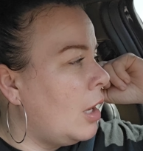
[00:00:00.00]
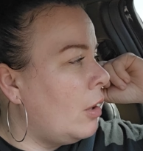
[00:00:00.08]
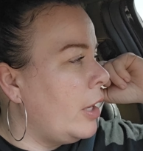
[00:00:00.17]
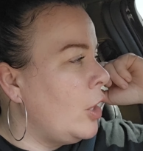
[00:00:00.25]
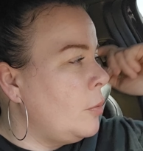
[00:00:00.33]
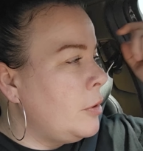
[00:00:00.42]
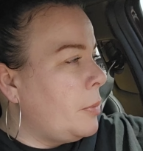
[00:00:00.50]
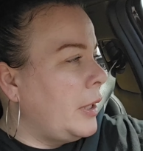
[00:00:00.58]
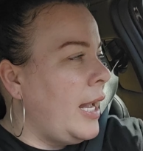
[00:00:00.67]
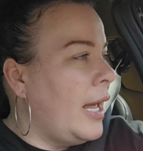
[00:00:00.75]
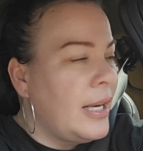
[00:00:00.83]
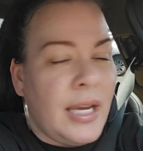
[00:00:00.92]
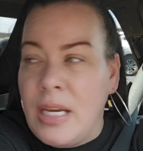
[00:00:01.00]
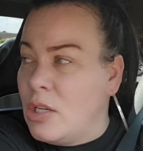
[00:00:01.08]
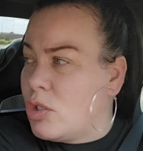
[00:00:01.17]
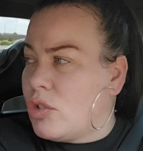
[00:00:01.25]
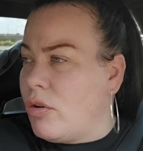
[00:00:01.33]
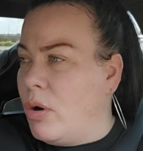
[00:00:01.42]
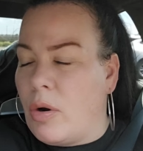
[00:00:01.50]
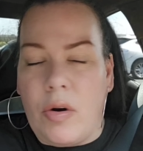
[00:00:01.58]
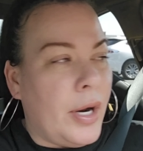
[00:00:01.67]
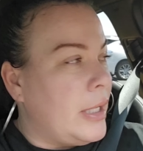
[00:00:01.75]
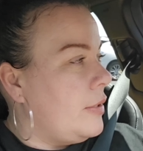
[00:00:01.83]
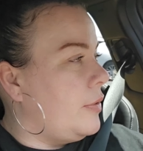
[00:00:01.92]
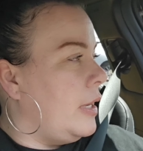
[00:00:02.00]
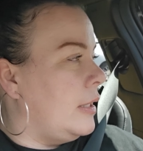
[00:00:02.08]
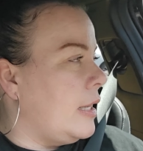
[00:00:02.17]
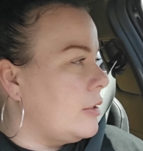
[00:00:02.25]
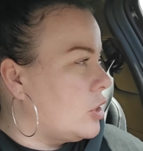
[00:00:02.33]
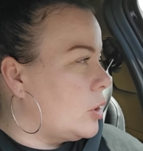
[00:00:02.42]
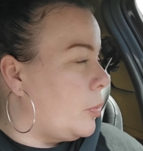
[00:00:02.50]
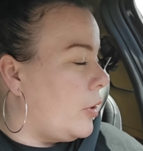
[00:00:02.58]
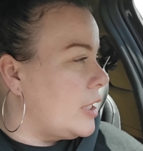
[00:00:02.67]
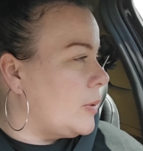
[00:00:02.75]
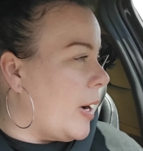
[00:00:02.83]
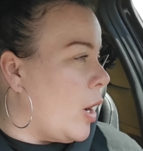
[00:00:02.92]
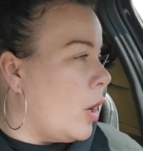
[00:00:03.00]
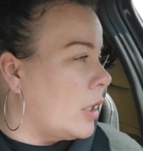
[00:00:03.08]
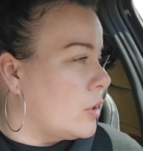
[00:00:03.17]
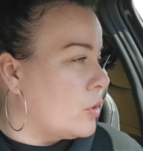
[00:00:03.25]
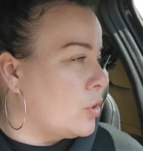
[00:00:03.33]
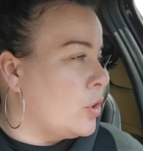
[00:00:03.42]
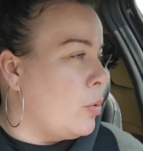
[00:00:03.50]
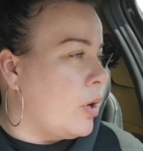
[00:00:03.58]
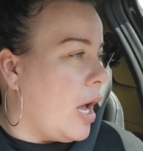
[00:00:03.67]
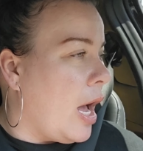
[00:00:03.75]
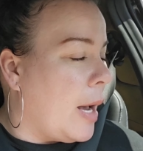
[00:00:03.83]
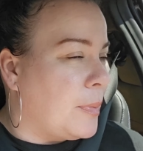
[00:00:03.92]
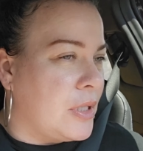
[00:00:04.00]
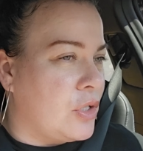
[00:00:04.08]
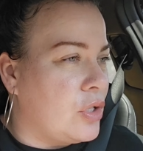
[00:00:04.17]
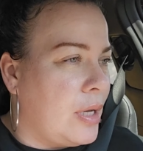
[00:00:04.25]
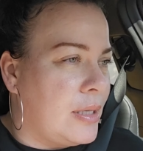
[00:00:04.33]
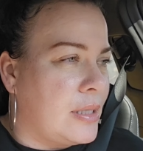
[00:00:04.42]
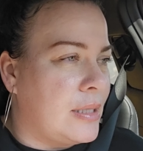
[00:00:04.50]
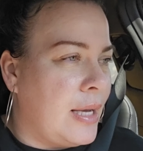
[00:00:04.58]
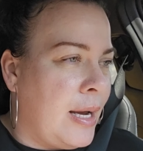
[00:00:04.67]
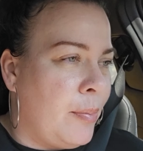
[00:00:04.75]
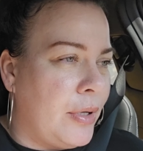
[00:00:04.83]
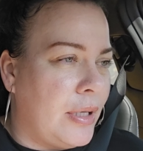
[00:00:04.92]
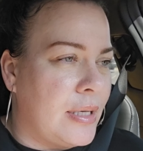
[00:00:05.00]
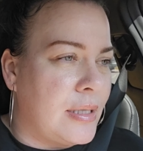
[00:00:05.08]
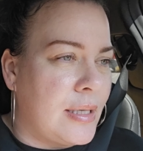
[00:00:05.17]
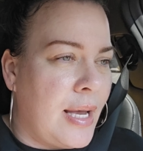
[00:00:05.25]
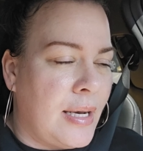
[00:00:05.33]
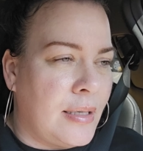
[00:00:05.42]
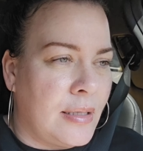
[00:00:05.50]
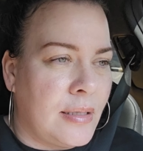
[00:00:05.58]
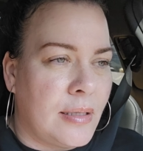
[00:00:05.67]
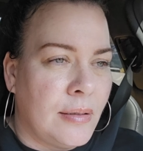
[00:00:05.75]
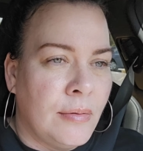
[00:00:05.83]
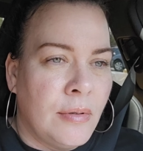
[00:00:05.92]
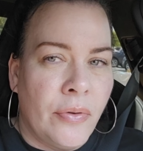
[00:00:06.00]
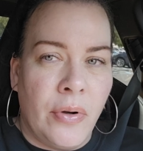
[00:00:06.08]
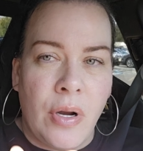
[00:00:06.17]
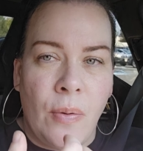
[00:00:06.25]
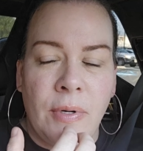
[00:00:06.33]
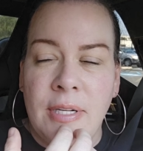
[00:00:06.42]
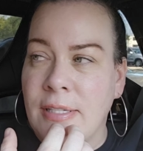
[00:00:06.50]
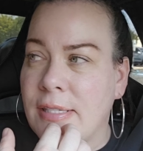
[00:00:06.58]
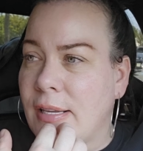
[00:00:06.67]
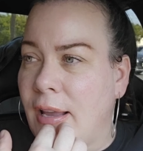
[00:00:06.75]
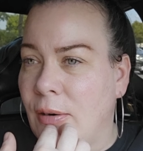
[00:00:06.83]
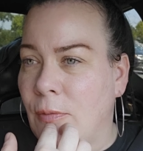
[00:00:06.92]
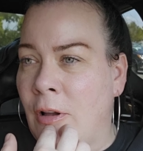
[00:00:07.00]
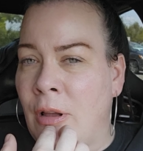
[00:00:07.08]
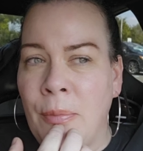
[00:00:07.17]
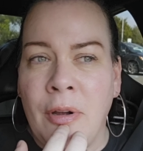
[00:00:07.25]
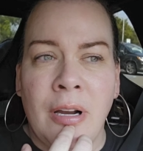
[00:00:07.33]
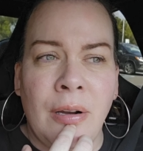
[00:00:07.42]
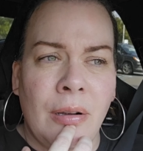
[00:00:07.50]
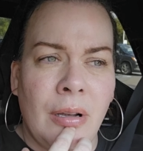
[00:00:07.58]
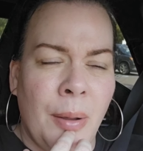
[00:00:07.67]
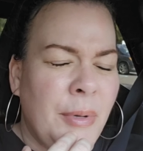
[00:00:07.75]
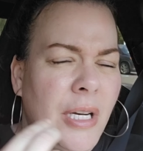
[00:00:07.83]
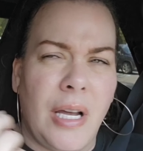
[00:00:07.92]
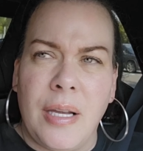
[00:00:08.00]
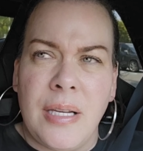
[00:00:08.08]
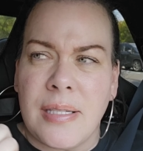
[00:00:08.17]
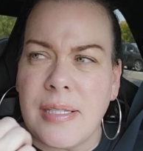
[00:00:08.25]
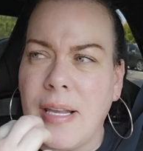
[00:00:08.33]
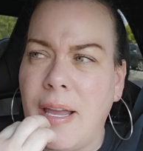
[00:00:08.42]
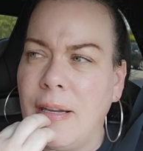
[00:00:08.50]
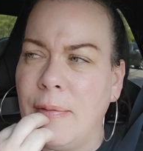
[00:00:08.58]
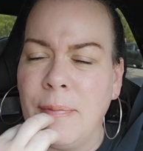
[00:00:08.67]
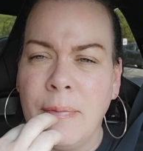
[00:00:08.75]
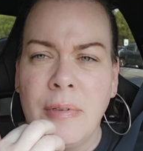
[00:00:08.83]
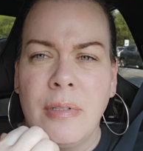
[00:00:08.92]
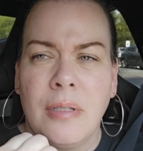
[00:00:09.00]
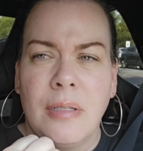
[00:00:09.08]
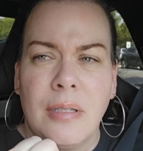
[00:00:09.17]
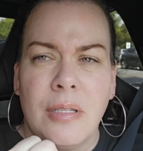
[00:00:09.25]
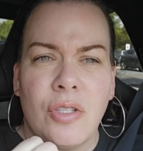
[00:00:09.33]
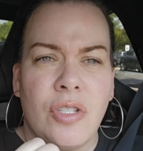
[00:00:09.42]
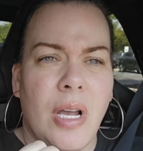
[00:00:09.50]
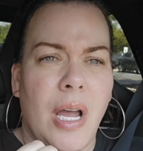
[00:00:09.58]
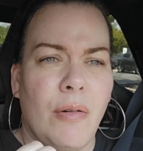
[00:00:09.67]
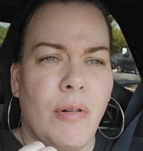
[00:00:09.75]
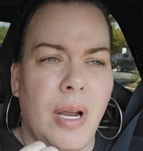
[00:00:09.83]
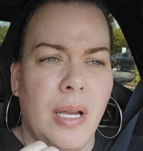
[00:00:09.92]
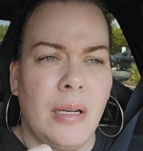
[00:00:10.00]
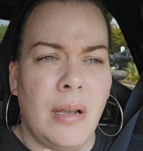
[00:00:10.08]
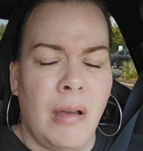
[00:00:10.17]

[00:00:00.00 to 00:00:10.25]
I hope nobody had a heat stroke or anything. That just breaks my heart because there's no cops. It's, it's, ambulance and they're going inside Walmart. I mean, uh, inside ShopRite?